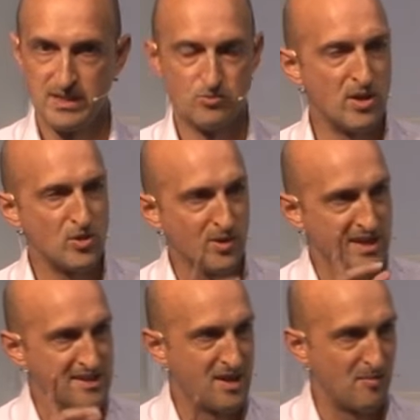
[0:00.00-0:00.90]
One quick
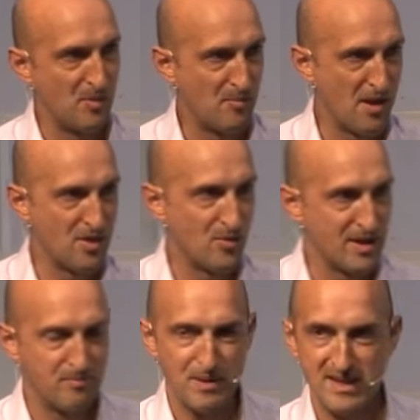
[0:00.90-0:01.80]
example, by the
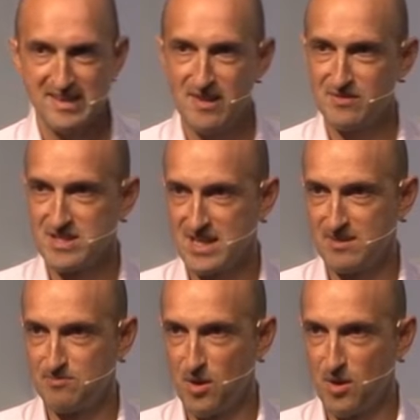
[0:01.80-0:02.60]
way, B-17